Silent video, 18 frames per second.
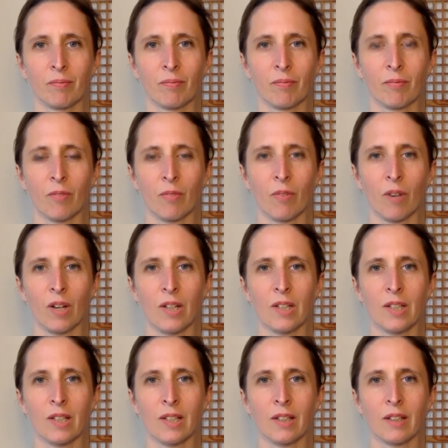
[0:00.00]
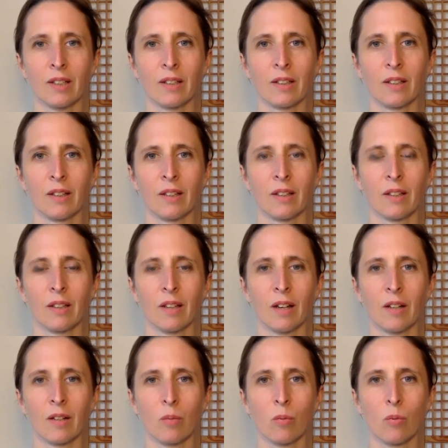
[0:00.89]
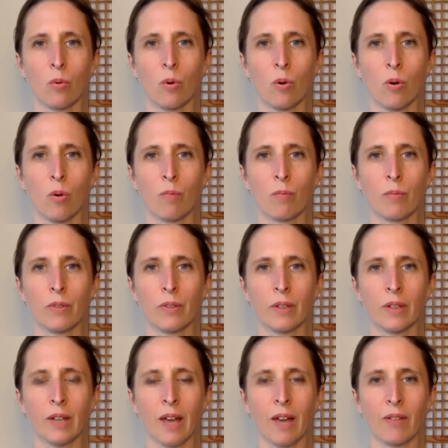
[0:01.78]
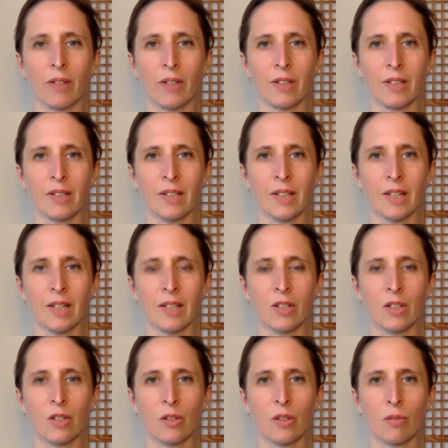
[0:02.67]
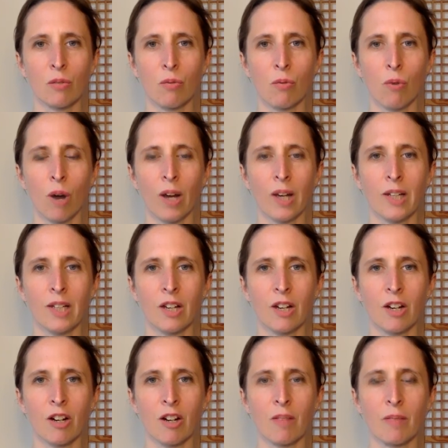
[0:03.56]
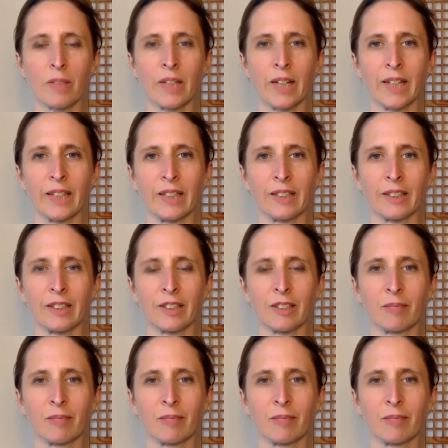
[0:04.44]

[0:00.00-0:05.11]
Inviting that warmth and heaviness into the right arm and hand.